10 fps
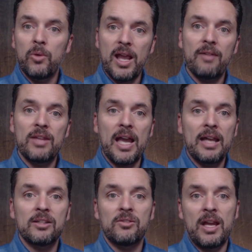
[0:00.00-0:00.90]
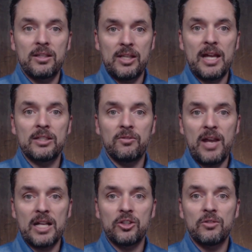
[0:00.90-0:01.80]
We have the added
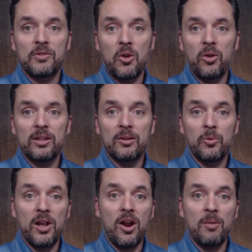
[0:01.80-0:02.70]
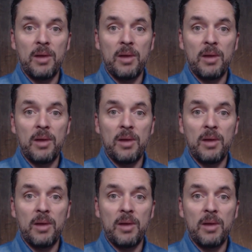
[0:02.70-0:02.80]
satisfaction of knowing that we are,